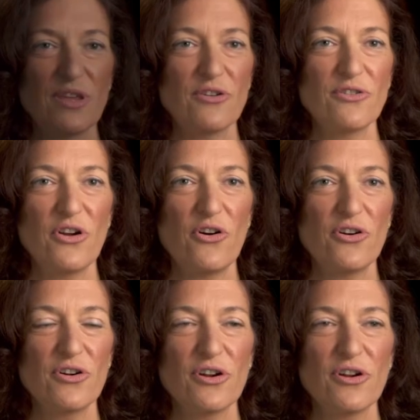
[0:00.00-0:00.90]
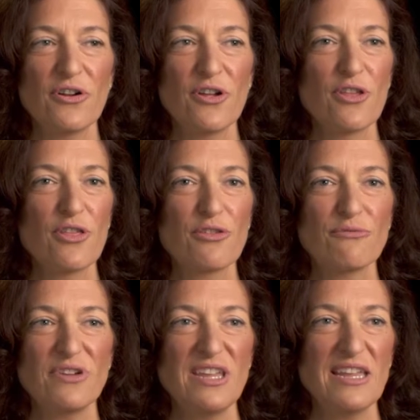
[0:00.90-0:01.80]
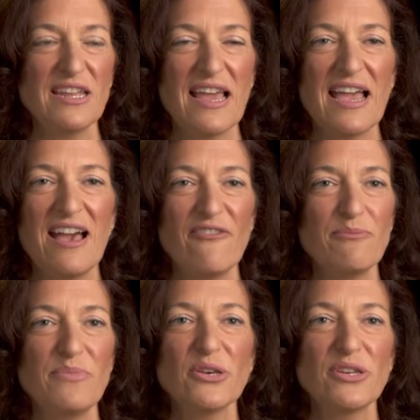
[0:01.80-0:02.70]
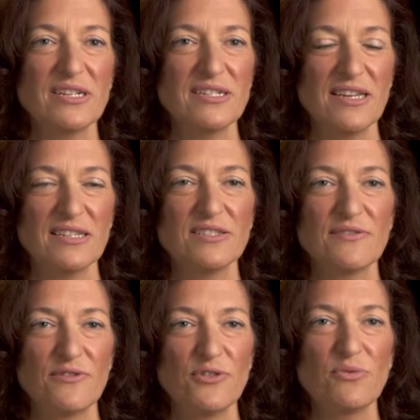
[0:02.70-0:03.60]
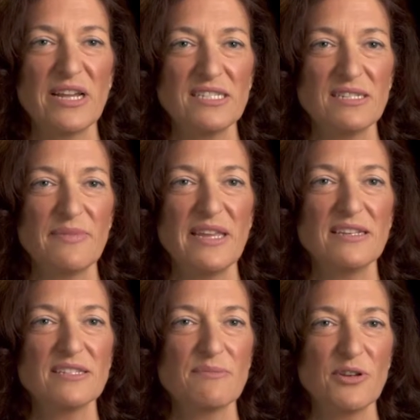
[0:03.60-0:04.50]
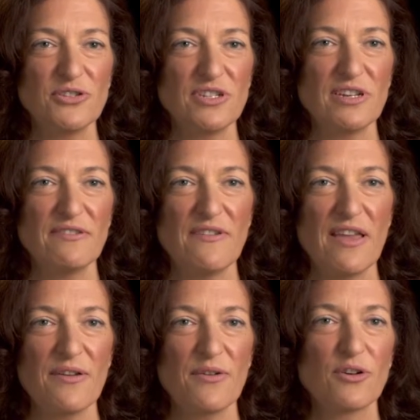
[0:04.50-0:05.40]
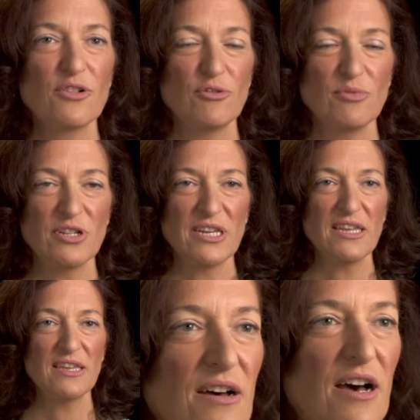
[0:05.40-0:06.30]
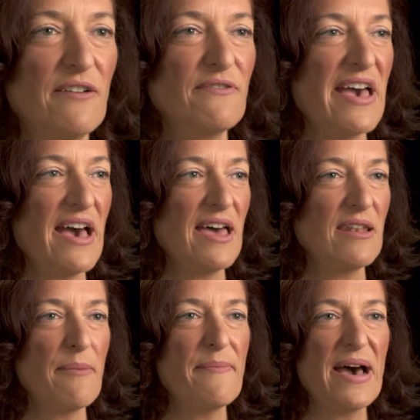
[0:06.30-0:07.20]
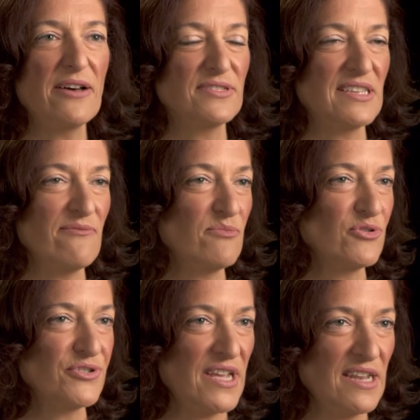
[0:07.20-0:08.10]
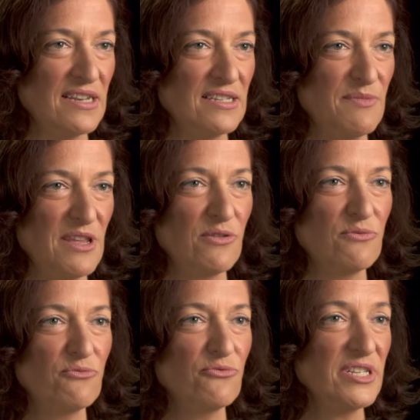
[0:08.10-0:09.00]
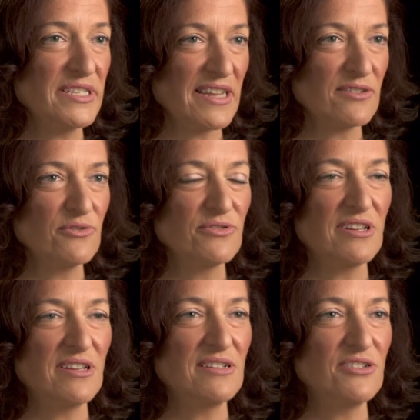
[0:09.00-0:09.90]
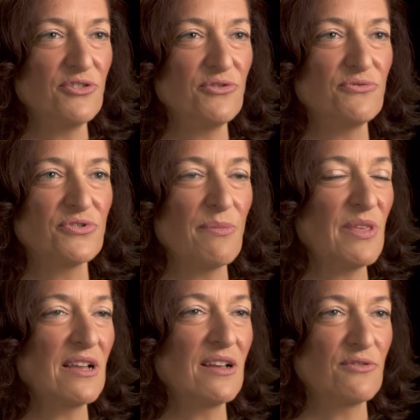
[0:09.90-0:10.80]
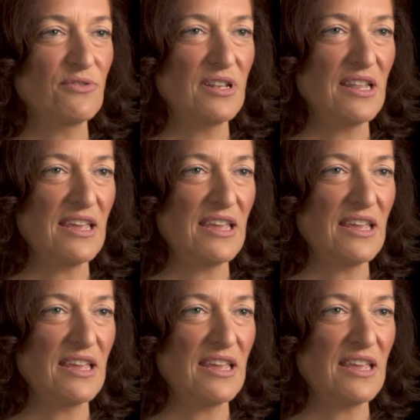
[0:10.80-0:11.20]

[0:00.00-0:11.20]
There are three and a half billion tons of food waste being disposed of globally. Of that, about 7% is being recycled into something other than